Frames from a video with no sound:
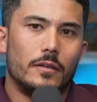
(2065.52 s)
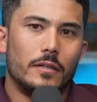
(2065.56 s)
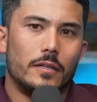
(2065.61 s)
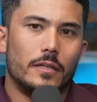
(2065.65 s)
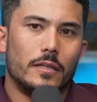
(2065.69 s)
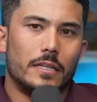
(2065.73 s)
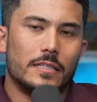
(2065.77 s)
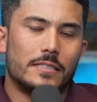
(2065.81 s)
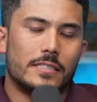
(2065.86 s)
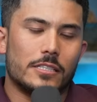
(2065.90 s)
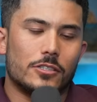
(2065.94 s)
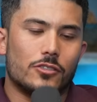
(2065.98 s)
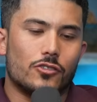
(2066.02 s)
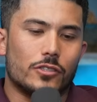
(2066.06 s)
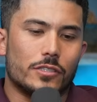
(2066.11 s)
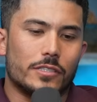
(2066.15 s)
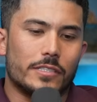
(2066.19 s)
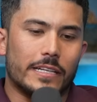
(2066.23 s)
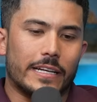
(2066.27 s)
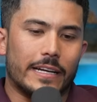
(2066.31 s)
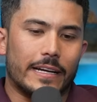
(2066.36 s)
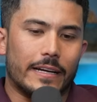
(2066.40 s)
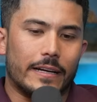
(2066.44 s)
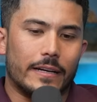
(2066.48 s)
It's
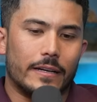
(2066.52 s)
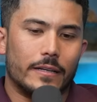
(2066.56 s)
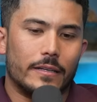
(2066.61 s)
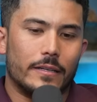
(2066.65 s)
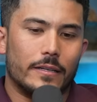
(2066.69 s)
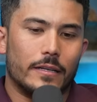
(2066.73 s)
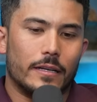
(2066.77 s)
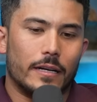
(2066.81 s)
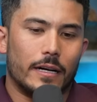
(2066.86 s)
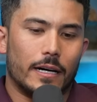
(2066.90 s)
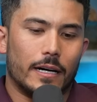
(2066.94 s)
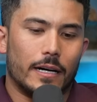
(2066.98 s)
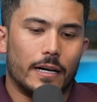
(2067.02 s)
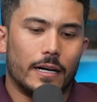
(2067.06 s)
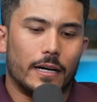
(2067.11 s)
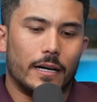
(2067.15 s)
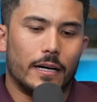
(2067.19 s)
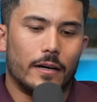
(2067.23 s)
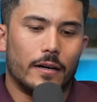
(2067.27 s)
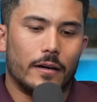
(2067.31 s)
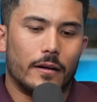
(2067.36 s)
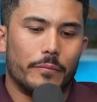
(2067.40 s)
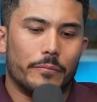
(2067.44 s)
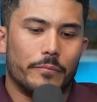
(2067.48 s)
interesting.
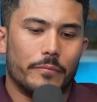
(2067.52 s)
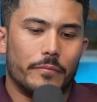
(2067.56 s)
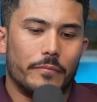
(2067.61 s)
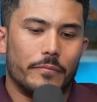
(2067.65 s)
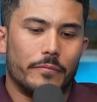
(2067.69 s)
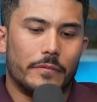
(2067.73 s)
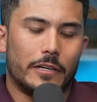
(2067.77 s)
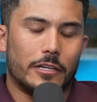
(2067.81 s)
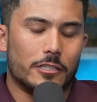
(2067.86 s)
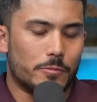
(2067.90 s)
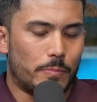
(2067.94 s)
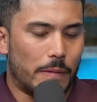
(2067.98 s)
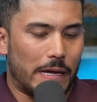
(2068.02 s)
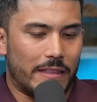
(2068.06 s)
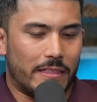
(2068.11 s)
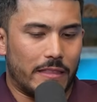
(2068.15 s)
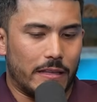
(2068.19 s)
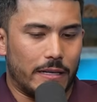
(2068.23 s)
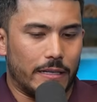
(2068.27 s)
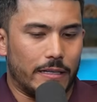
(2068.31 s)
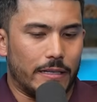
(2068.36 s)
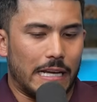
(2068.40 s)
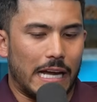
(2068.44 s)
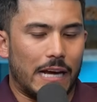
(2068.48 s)
Here's my
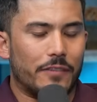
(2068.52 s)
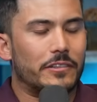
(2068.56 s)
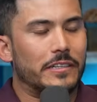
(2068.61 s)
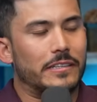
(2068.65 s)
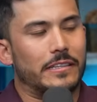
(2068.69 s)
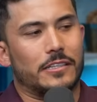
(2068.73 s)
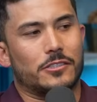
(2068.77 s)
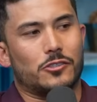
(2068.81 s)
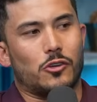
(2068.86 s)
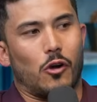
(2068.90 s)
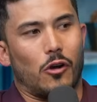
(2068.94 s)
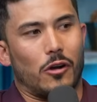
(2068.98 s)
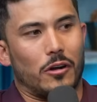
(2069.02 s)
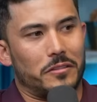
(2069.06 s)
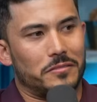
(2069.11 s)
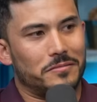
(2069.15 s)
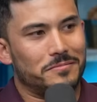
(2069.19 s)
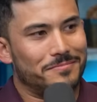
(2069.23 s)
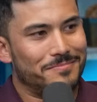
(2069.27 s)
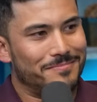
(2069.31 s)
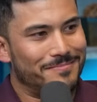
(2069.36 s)
thing. Everything's hard.